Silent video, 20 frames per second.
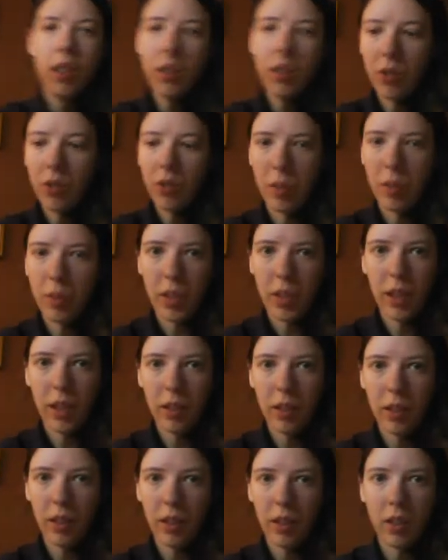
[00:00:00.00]
trim it down
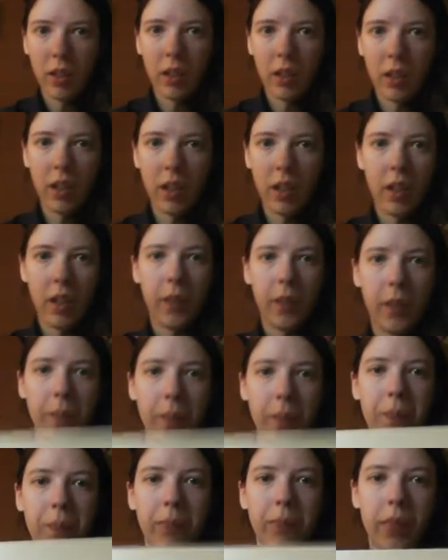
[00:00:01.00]
a little, the
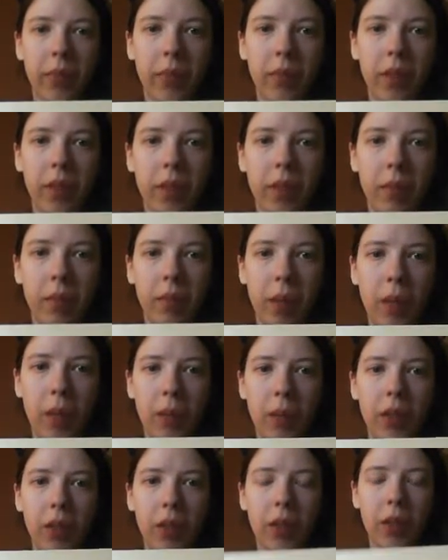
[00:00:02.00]

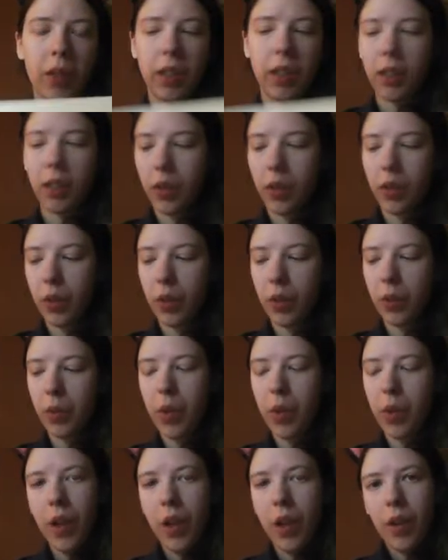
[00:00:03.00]
popsicle stick. So
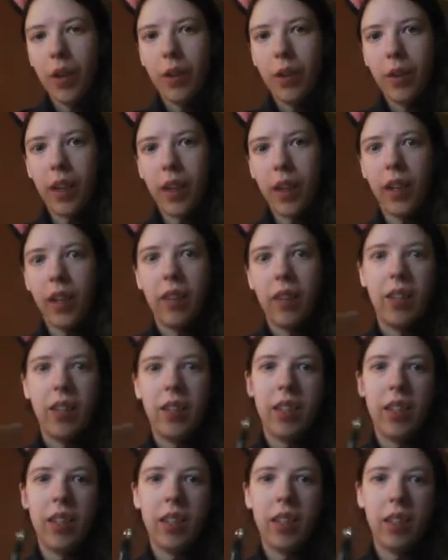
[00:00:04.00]
what I have
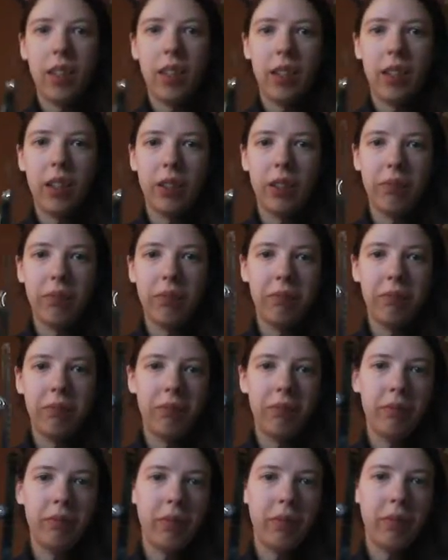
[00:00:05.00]
is a little
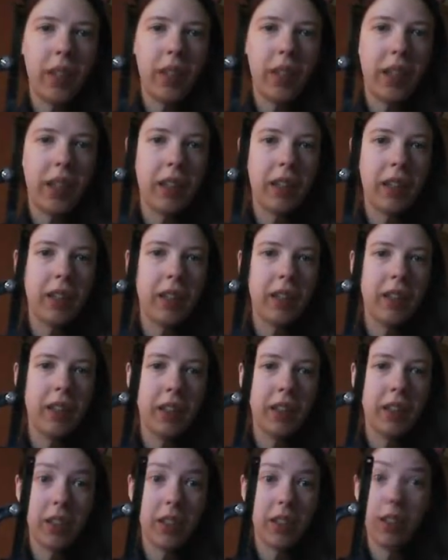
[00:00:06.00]
hand
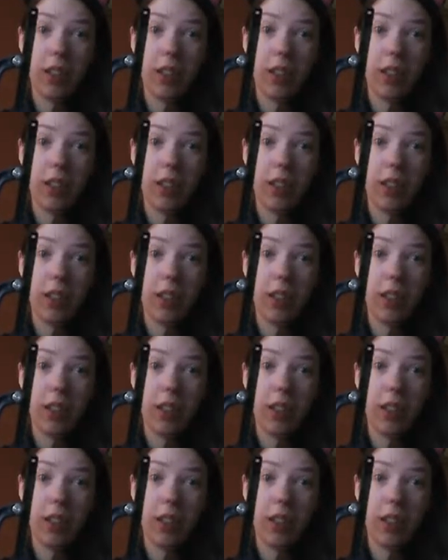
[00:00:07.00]
saw.